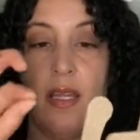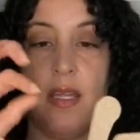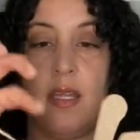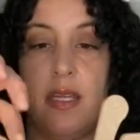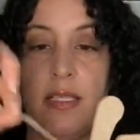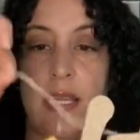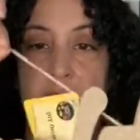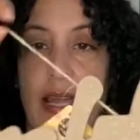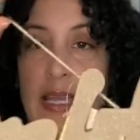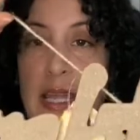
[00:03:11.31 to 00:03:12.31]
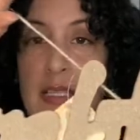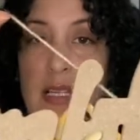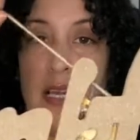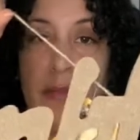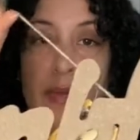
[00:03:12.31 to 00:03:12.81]
It is a hanging
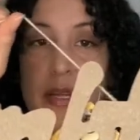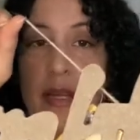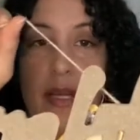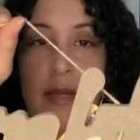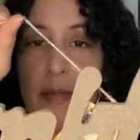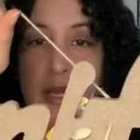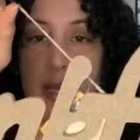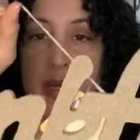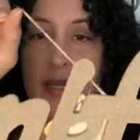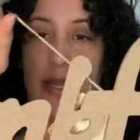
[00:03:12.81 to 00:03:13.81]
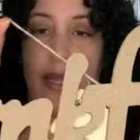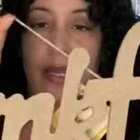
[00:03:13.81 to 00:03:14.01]
sign, but I am not gonna hang